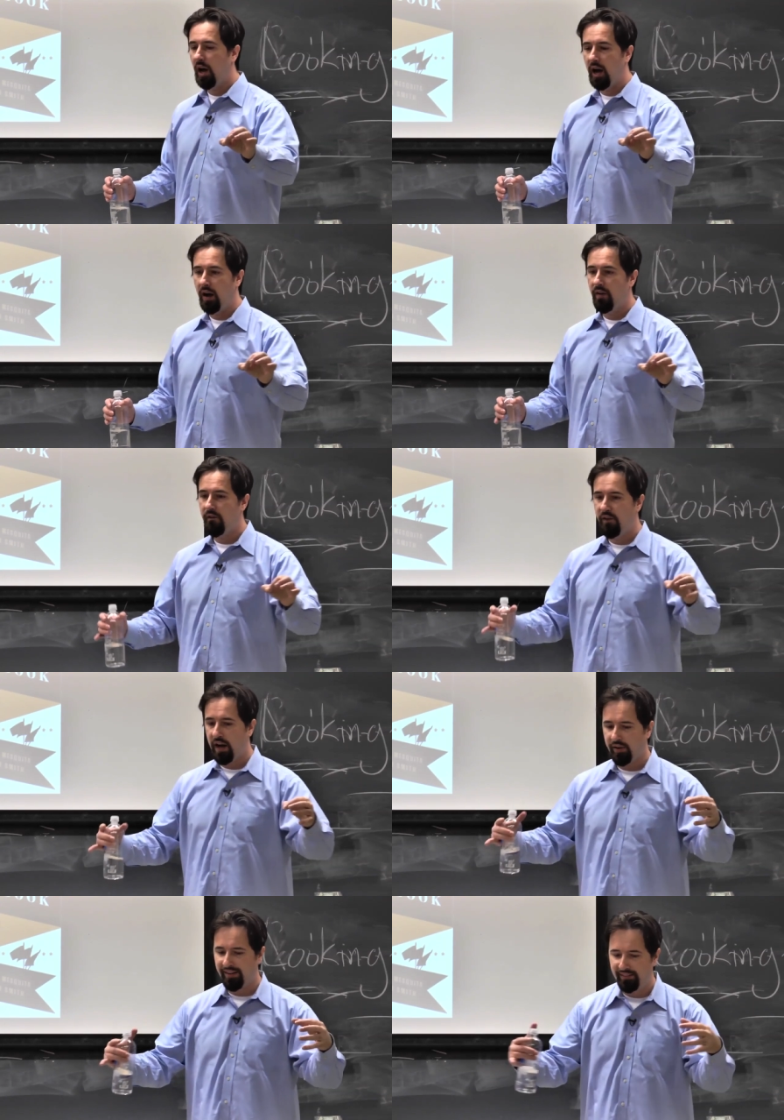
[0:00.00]
uh,
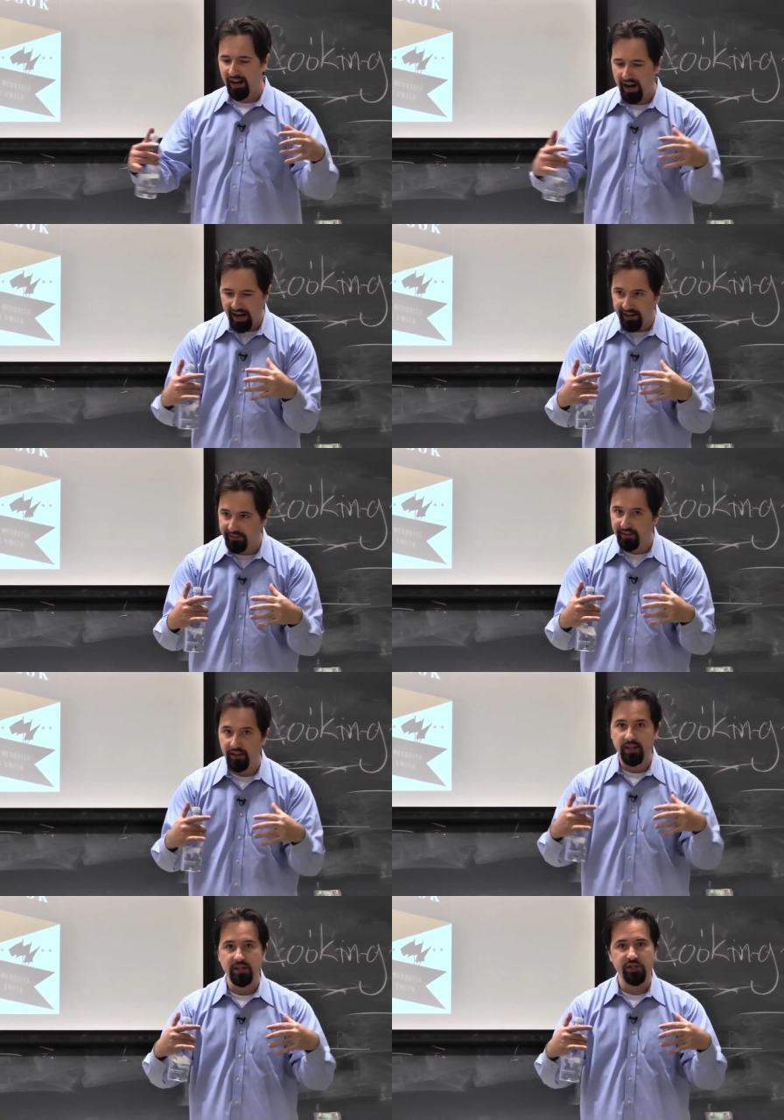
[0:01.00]
very tight,
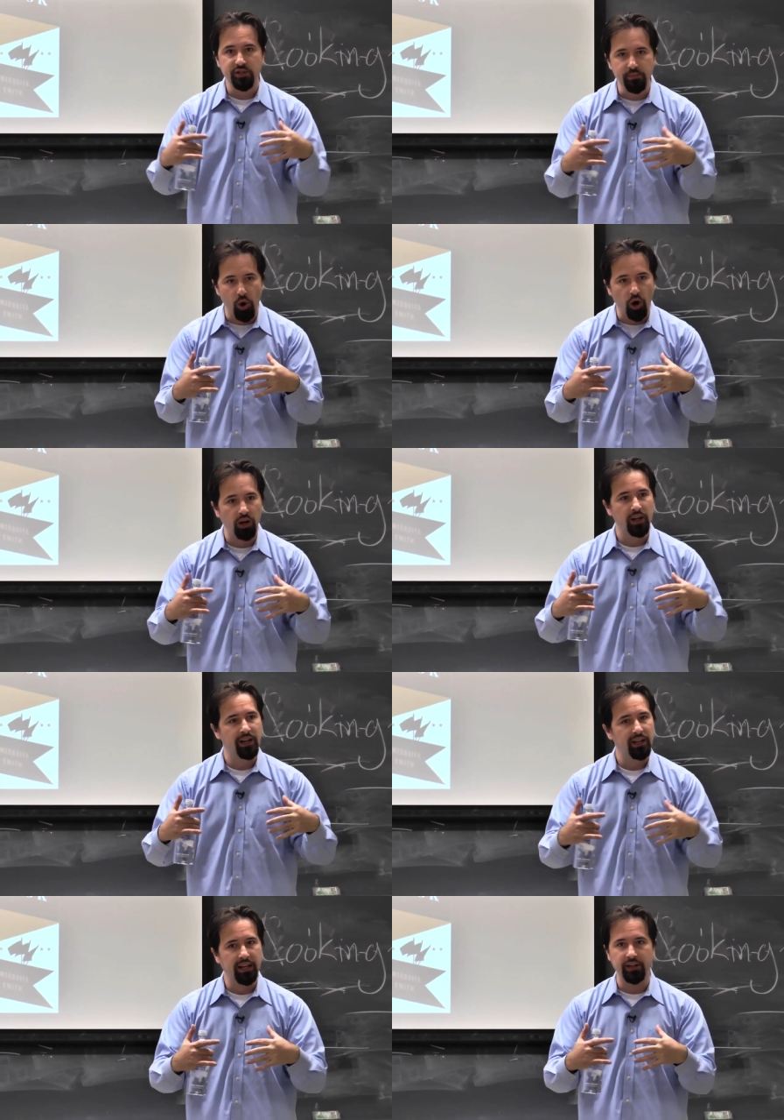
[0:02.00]
small
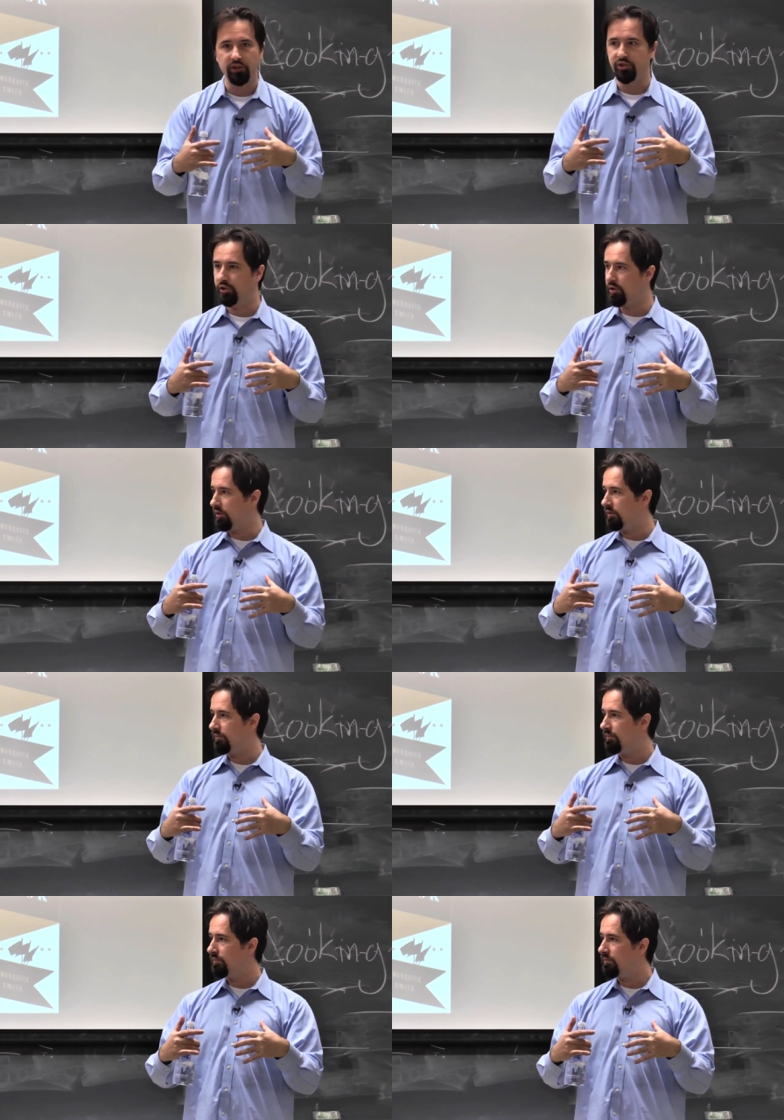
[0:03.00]
inner circle,
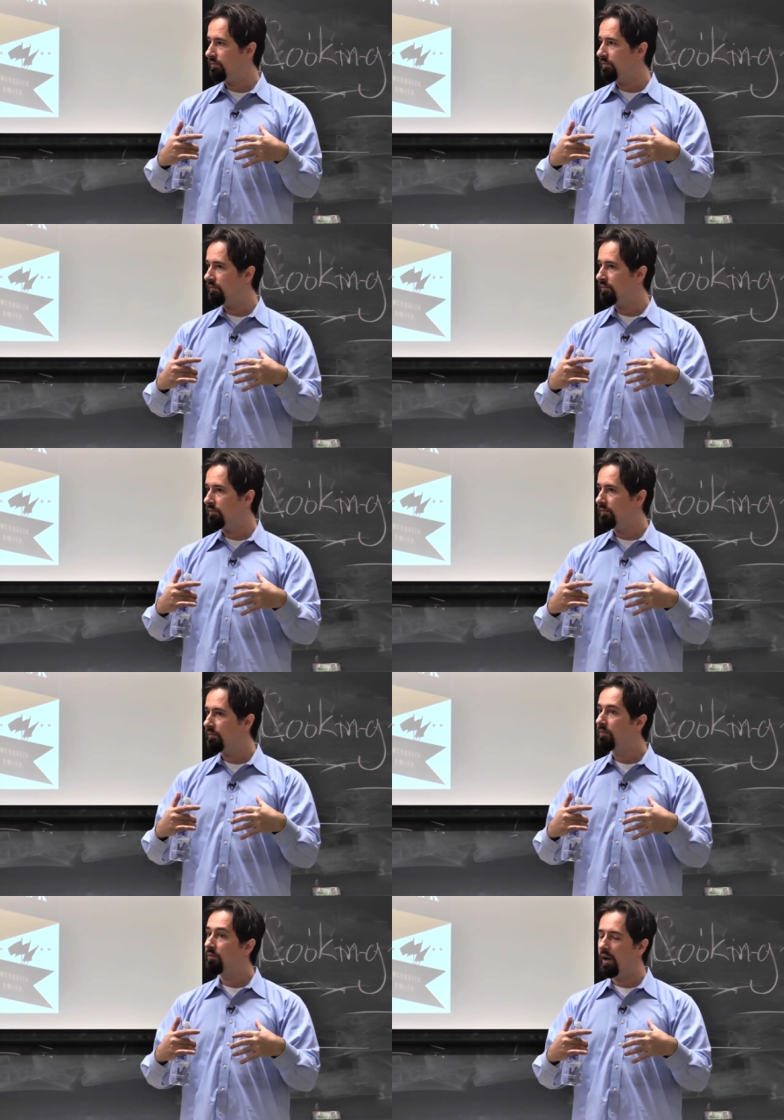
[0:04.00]

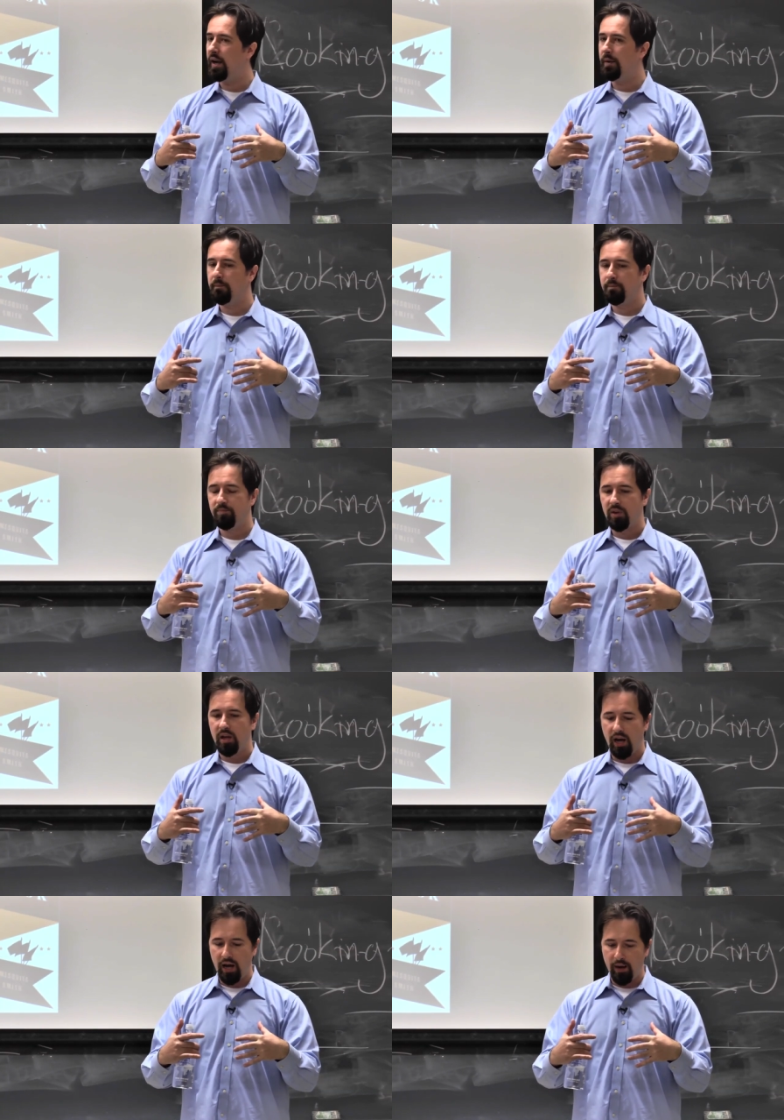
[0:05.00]
right?
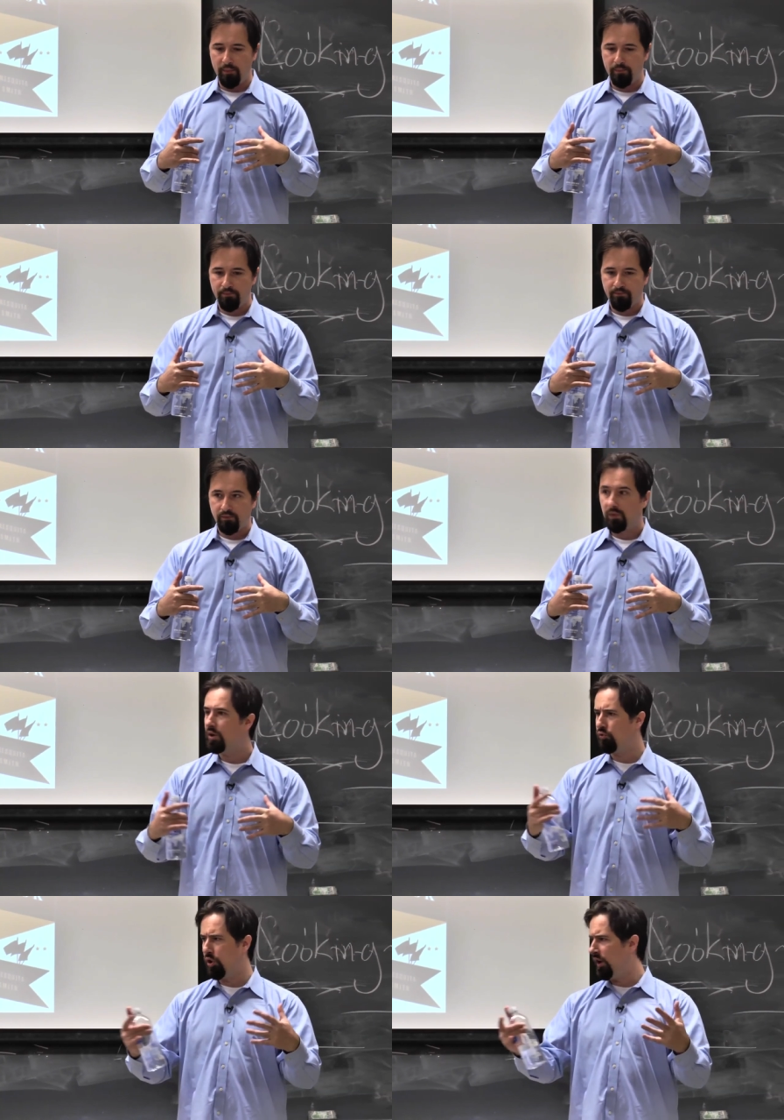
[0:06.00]
Um,
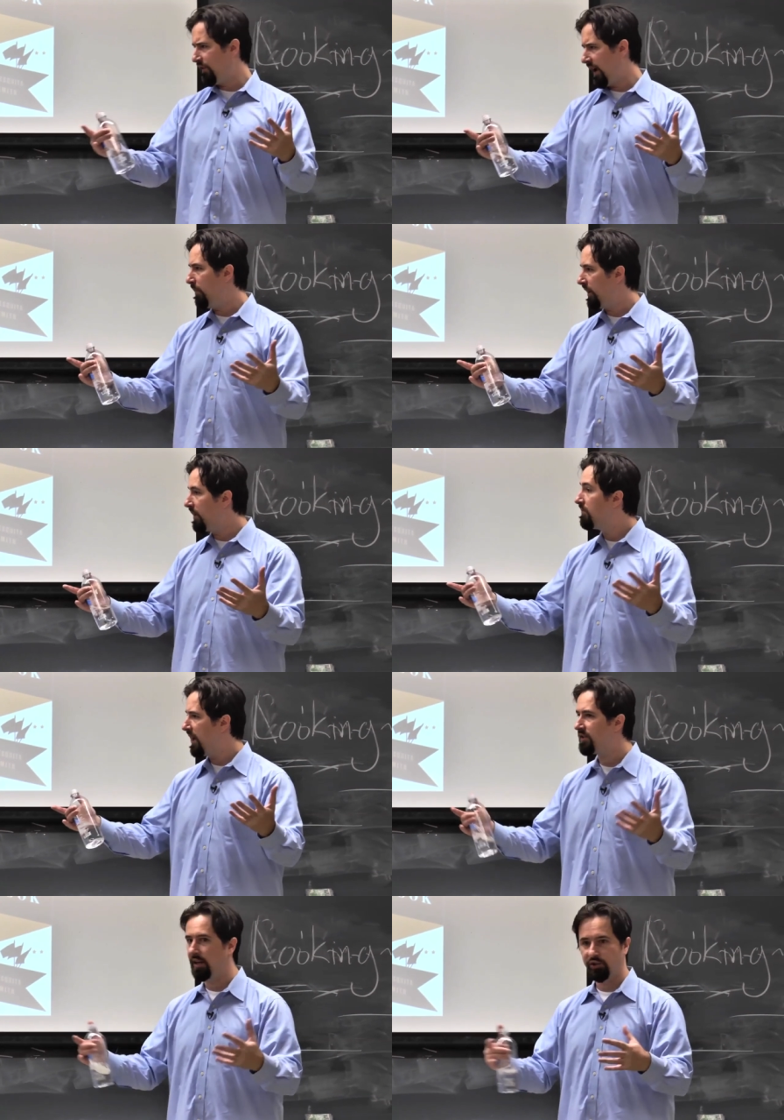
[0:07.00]
royal family,
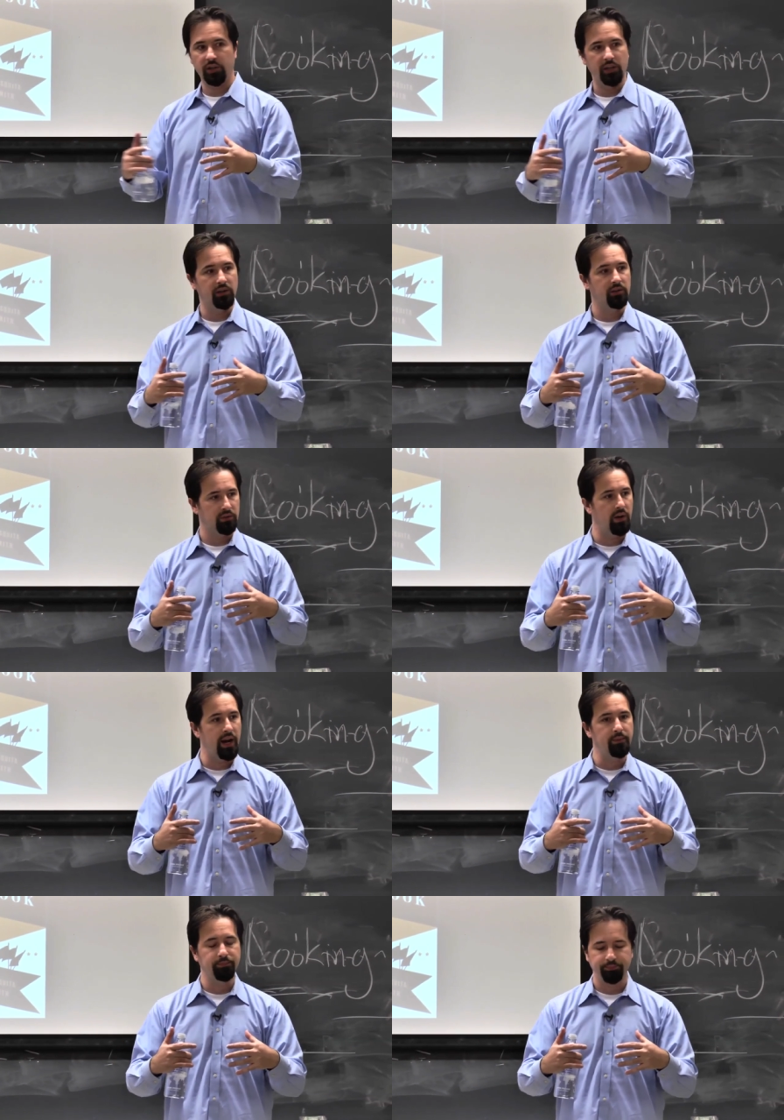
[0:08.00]
essentially,
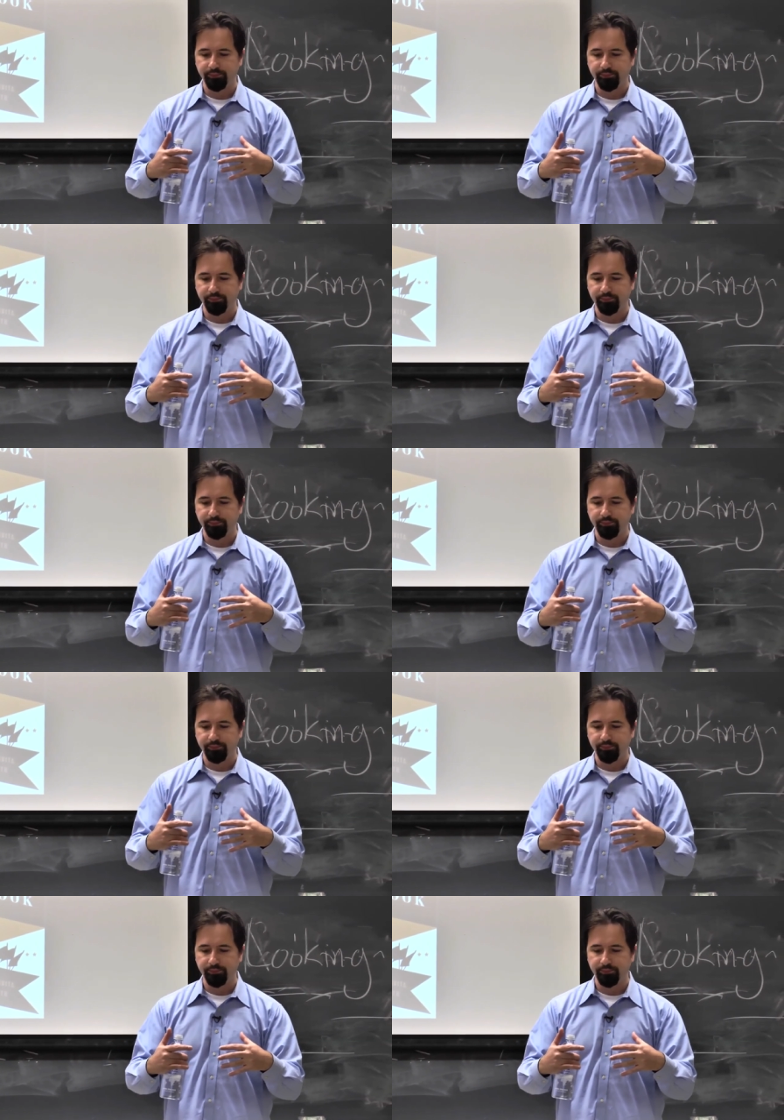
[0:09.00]
right?